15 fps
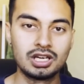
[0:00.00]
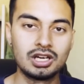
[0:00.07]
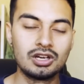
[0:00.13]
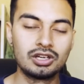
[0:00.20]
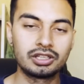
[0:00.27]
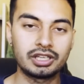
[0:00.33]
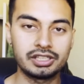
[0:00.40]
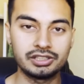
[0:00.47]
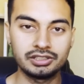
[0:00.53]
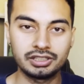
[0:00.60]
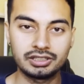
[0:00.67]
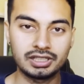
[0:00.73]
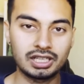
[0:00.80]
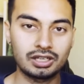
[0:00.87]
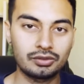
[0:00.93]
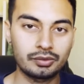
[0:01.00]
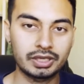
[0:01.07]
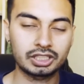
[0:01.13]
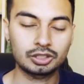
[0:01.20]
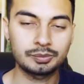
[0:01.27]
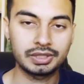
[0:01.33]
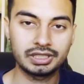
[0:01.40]
Okay, you need letter of
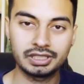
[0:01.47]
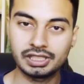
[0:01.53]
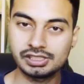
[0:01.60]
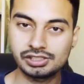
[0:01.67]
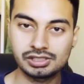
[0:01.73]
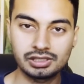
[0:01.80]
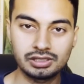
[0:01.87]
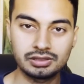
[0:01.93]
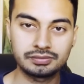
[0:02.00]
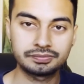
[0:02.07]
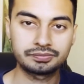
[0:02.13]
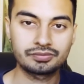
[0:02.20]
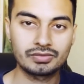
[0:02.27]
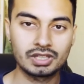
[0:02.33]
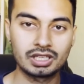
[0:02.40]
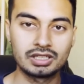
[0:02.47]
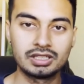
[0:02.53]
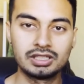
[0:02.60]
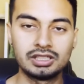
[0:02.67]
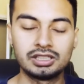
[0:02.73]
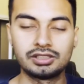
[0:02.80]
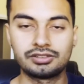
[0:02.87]
recommendation,
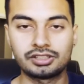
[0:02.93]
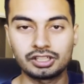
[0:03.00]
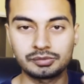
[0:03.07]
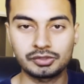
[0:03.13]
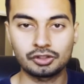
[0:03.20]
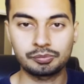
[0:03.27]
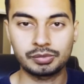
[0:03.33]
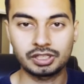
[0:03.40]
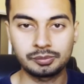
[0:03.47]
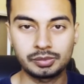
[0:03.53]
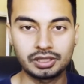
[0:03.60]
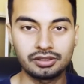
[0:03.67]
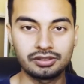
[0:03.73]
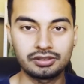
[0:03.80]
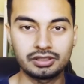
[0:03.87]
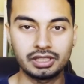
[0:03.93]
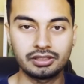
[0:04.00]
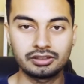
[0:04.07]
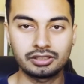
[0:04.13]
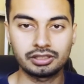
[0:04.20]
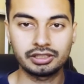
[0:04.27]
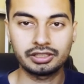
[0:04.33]
statement of purpose, and
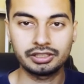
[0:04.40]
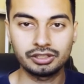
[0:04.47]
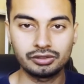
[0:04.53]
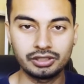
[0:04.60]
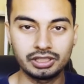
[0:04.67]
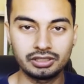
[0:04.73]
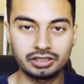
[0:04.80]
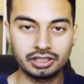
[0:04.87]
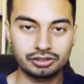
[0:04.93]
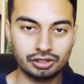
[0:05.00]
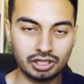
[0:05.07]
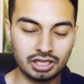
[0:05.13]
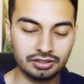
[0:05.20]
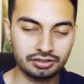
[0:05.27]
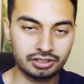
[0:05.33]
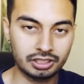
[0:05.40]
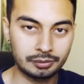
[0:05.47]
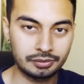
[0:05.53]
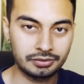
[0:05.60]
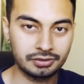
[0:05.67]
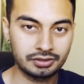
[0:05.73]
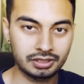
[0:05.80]
third, you need the
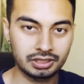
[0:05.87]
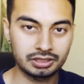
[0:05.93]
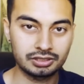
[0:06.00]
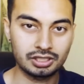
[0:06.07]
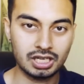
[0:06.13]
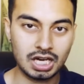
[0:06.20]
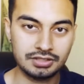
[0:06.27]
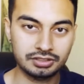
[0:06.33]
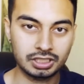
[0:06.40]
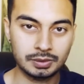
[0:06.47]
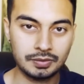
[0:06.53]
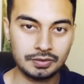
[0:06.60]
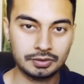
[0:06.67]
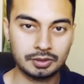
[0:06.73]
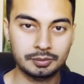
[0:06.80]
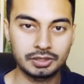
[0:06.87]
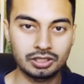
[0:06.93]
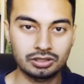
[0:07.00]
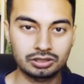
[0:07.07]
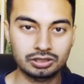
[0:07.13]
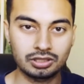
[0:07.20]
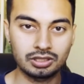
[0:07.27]
transcripts from your
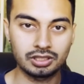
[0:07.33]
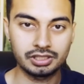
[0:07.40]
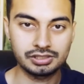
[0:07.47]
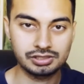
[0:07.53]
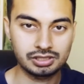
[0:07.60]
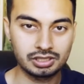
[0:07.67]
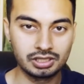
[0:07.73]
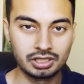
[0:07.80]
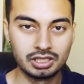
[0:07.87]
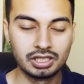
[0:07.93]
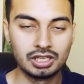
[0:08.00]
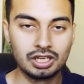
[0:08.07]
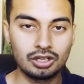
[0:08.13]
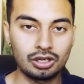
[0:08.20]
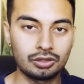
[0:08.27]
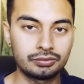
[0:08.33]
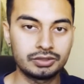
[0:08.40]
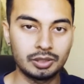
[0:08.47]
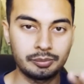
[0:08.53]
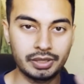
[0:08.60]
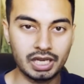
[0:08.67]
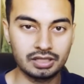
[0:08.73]
college of the
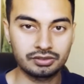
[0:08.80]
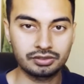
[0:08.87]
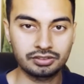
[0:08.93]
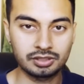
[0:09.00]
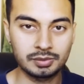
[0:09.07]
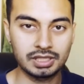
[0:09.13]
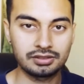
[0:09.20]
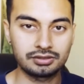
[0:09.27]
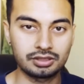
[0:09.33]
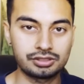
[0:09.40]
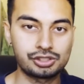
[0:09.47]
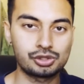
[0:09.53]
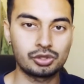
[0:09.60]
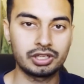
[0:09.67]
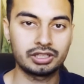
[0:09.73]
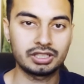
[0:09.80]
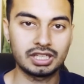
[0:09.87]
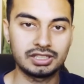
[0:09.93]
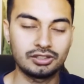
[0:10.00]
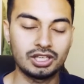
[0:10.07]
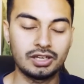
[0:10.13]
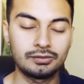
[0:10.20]
past semester showing that
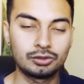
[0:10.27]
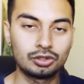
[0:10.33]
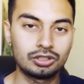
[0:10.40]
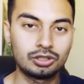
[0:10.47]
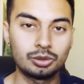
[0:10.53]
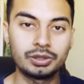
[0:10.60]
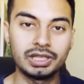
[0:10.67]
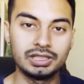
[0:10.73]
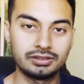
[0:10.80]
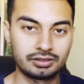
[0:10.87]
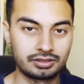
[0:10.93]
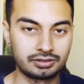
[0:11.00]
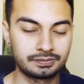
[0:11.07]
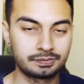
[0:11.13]
you have good grades.